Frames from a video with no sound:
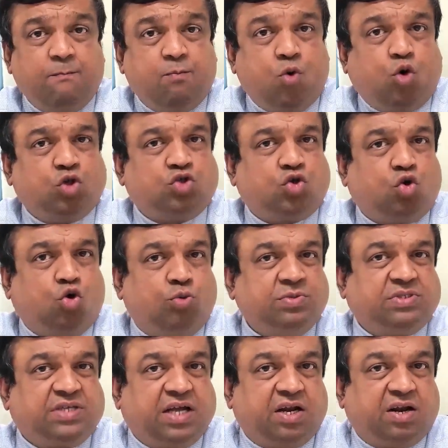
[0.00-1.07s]
Most
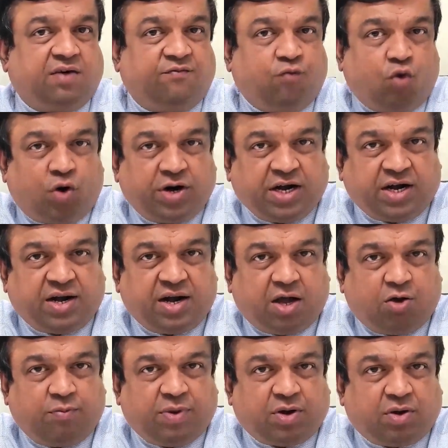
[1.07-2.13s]
homes can afford it
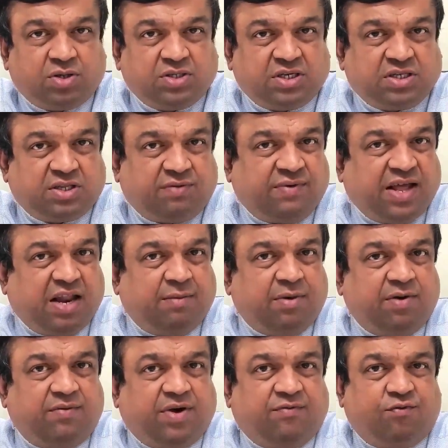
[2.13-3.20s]
now because it is
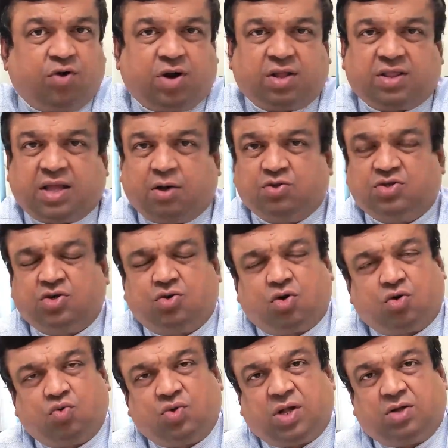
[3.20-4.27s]
available for a thousand
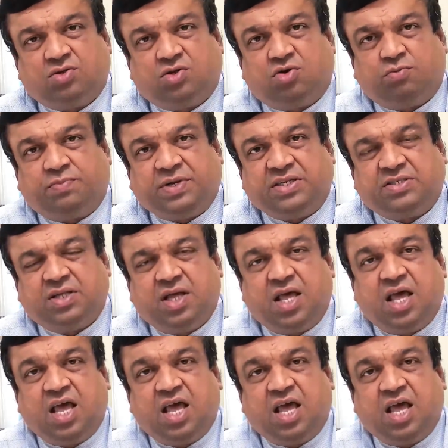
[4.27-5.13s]
or two thousand rupees.